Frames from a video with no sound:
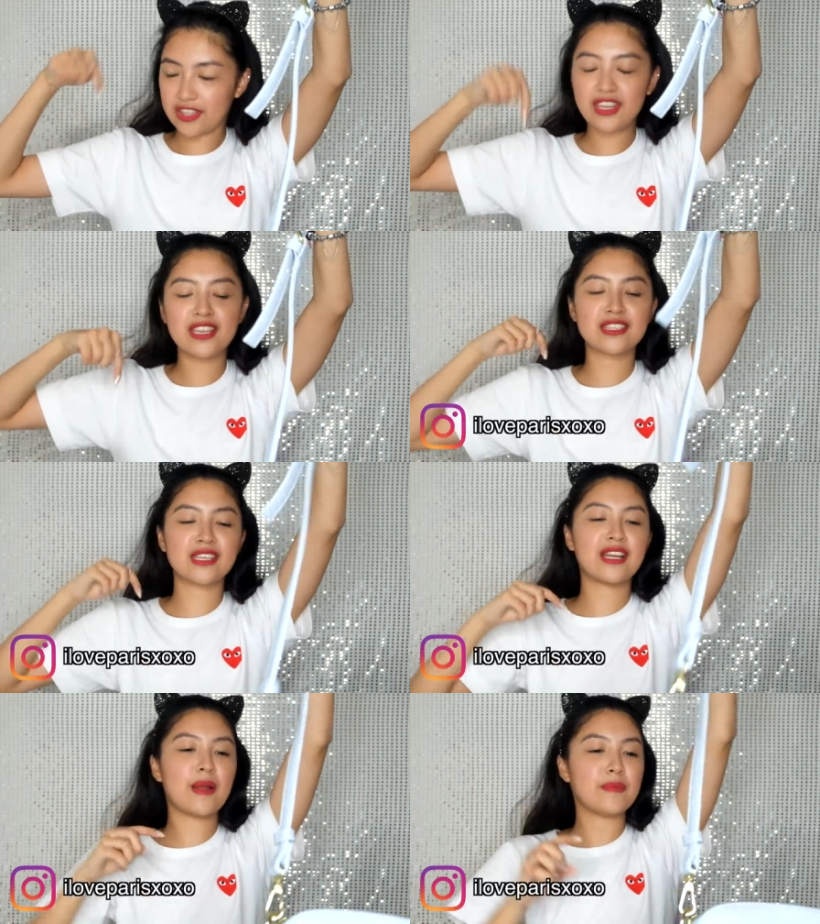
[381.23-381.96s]
Ito yung
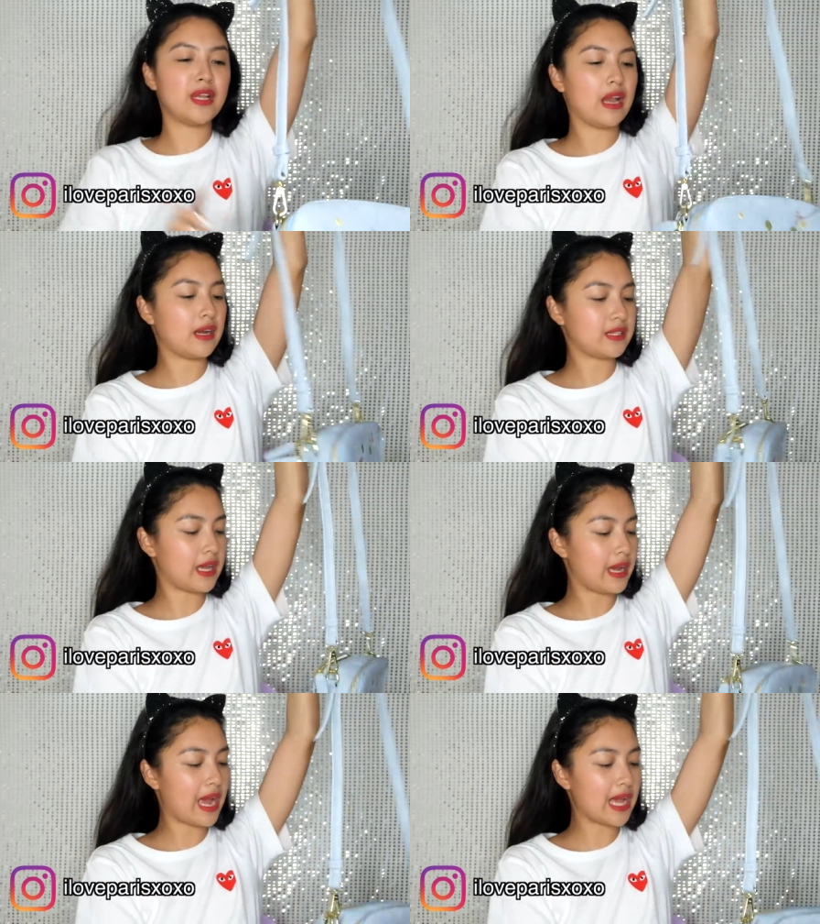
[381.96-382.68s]
Instagram nila
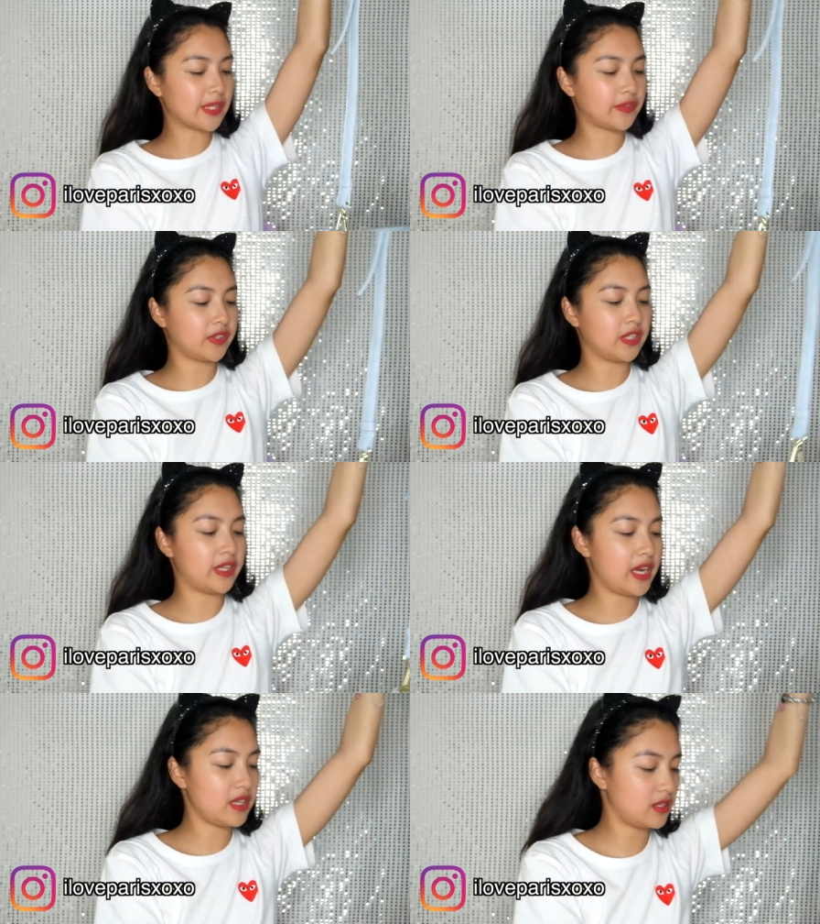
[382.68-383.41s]
kasi I asked for
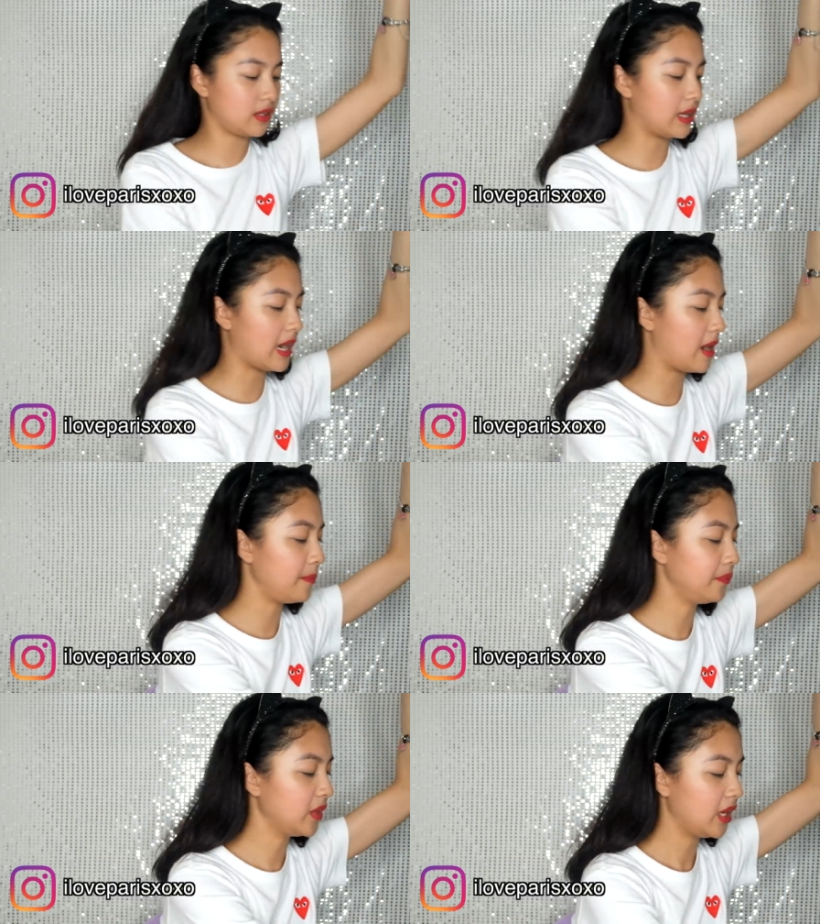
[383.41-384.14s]
their
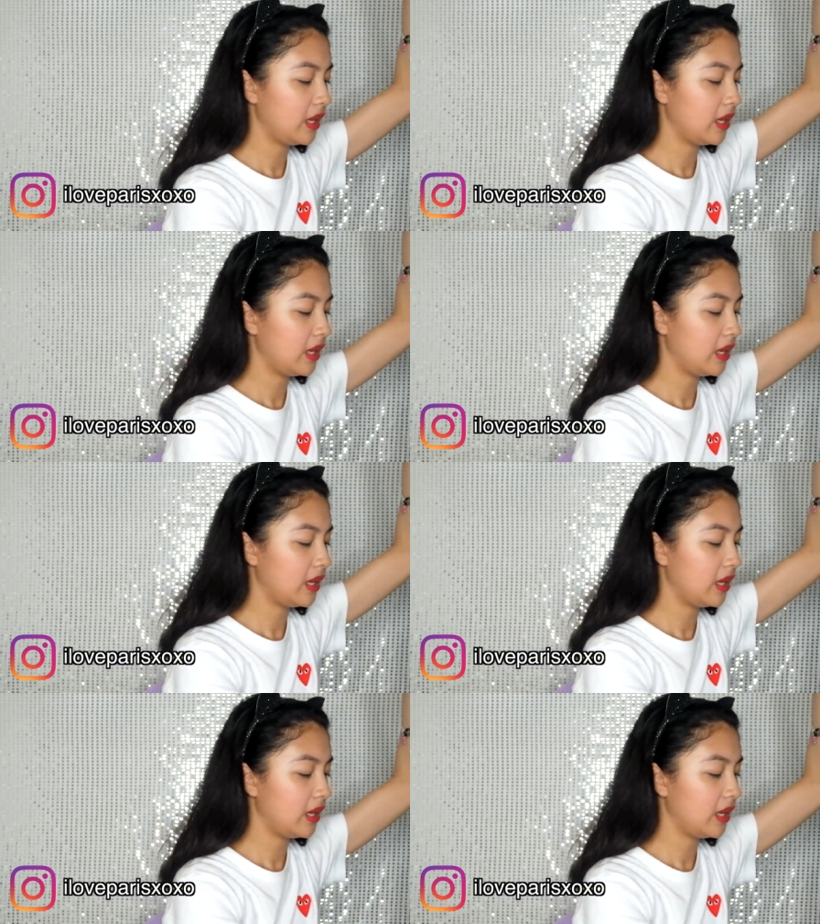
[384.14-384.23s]
Instagram.